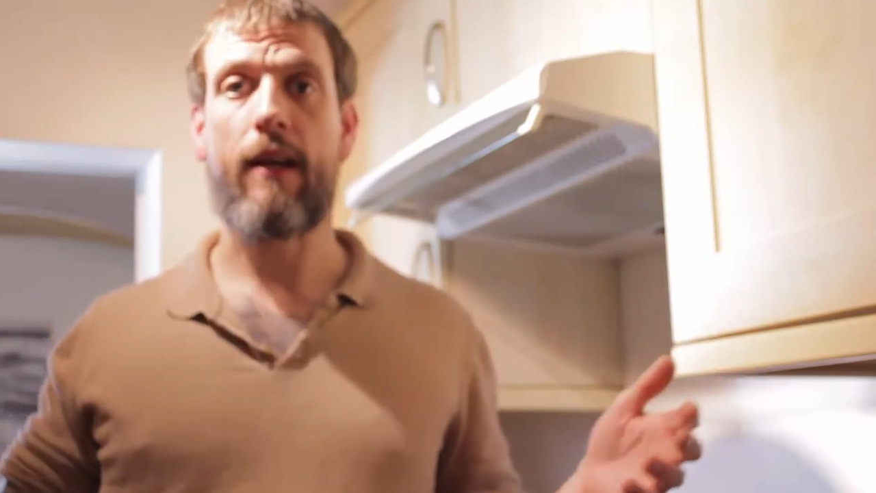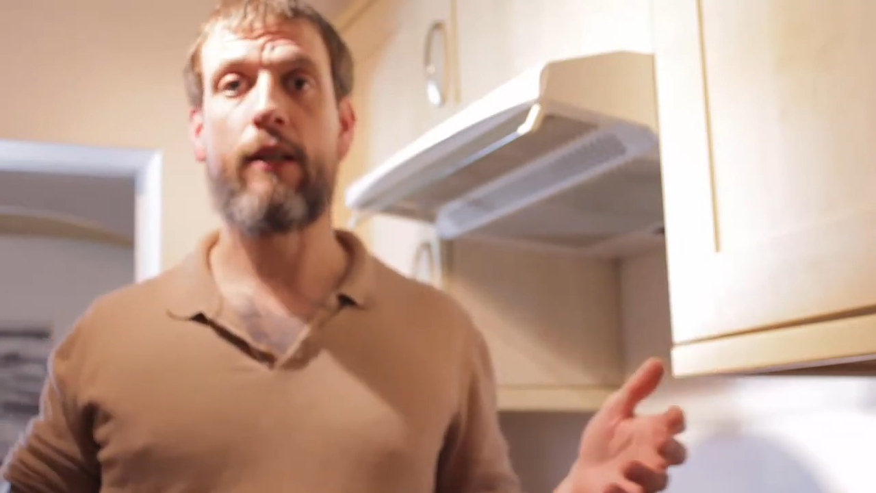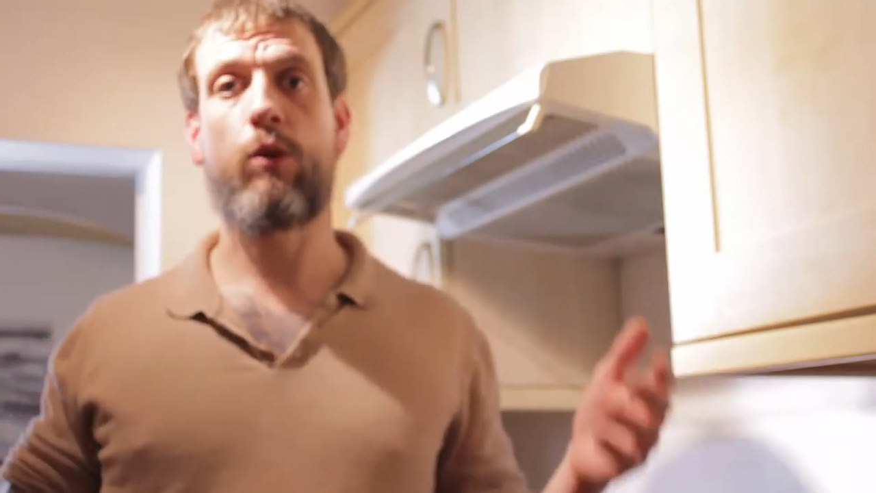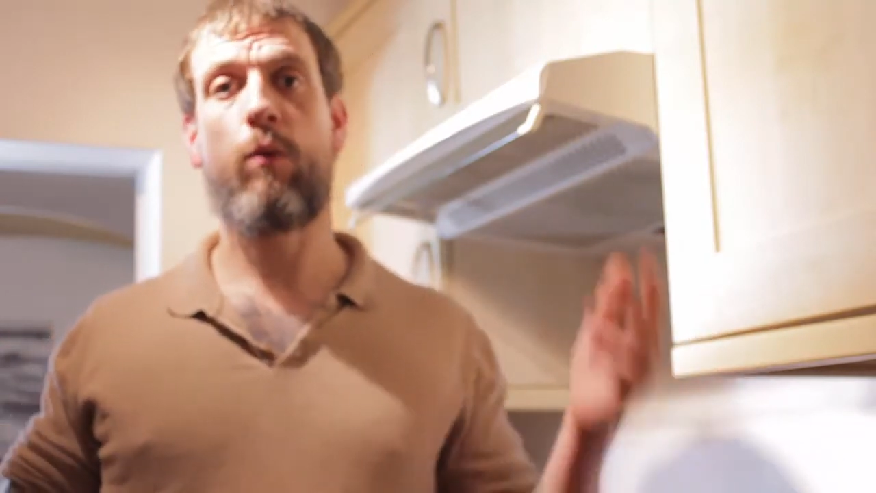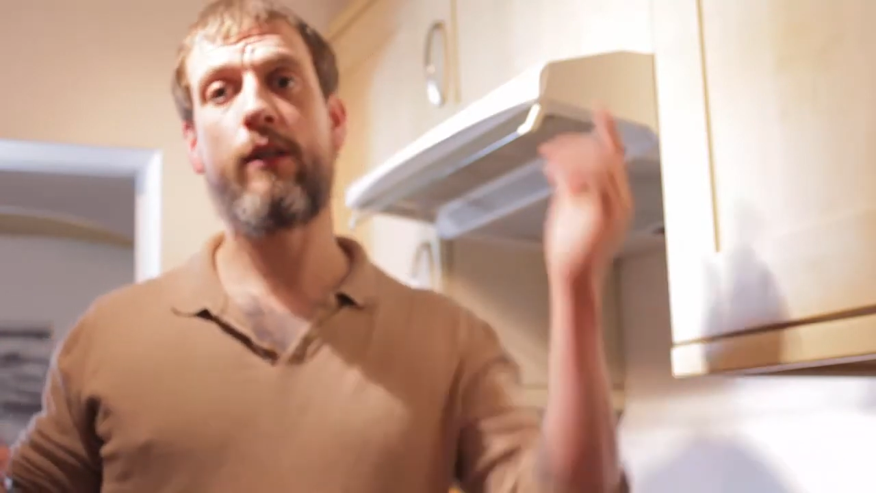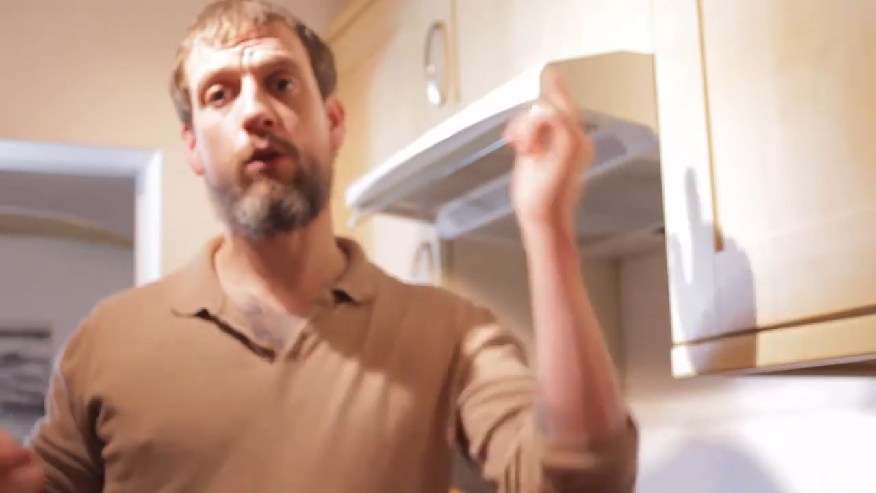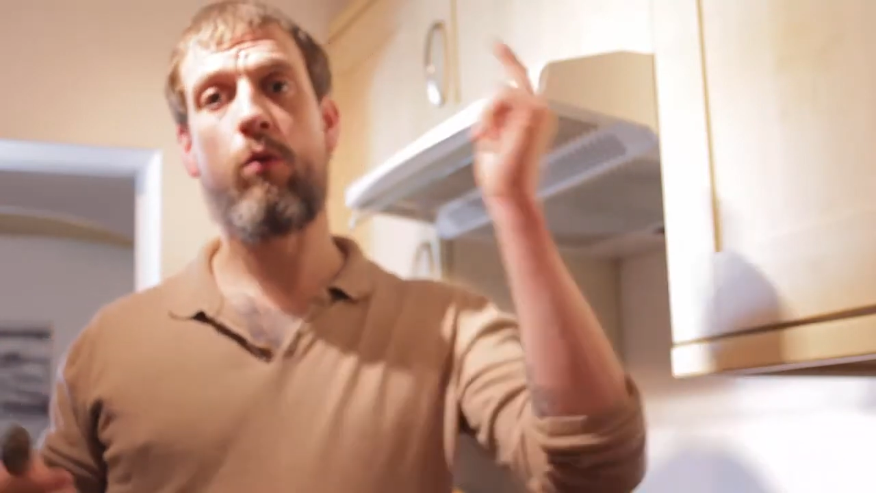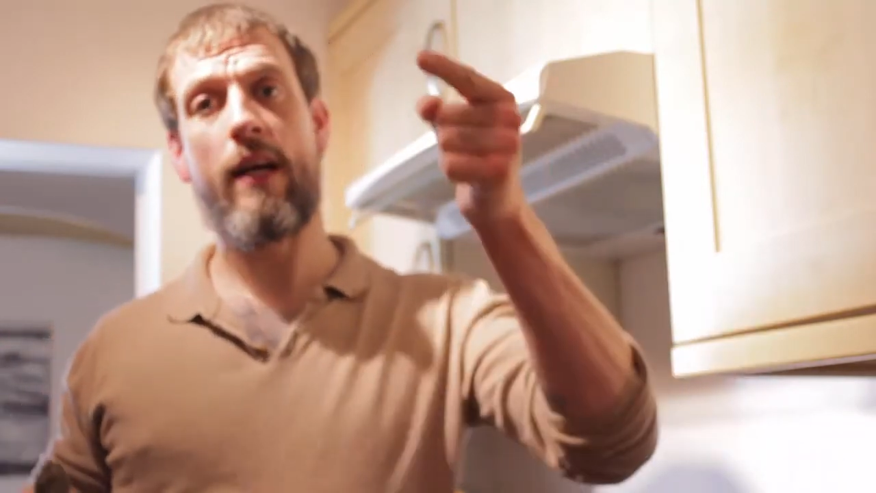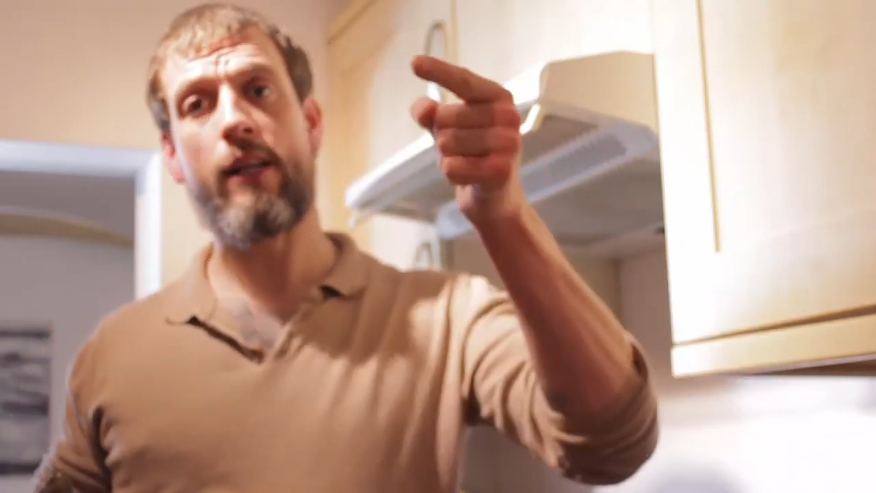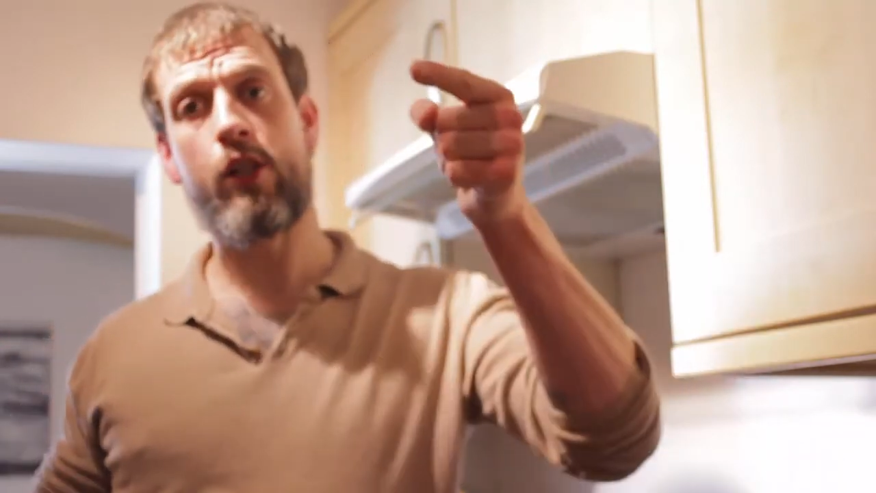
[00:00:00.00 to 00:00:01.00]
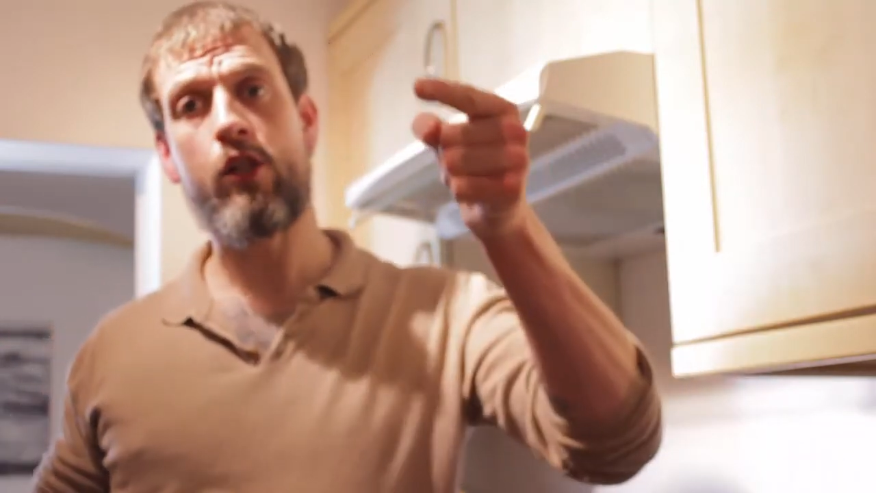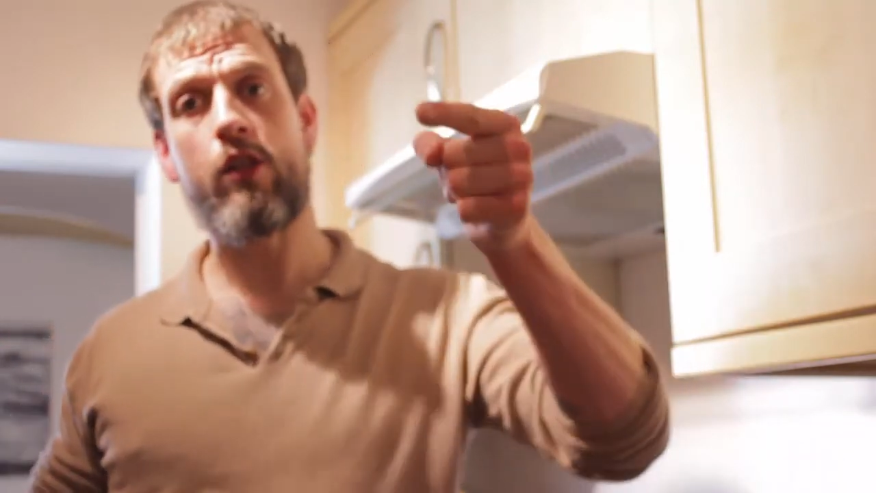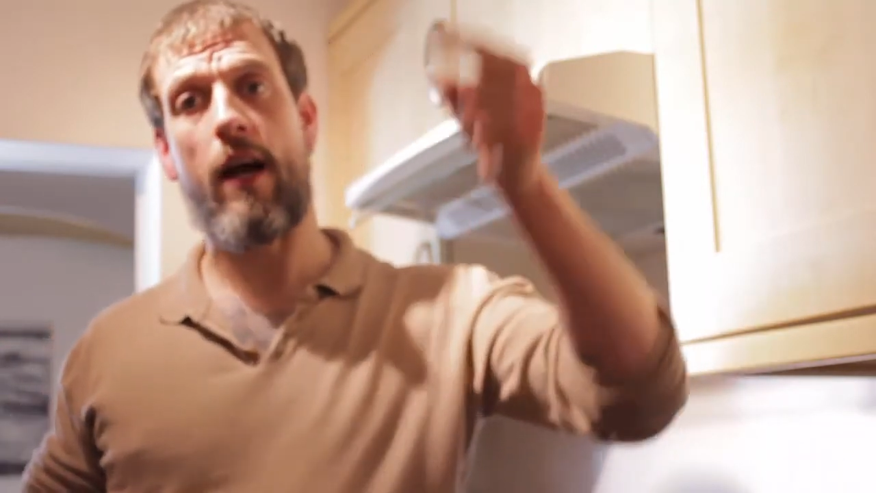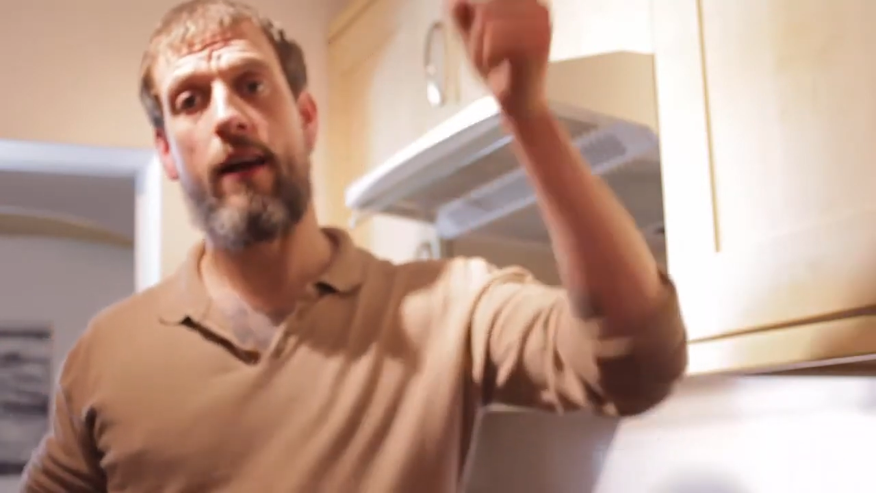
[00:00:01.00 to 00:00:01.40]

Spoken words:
and as always, you legends,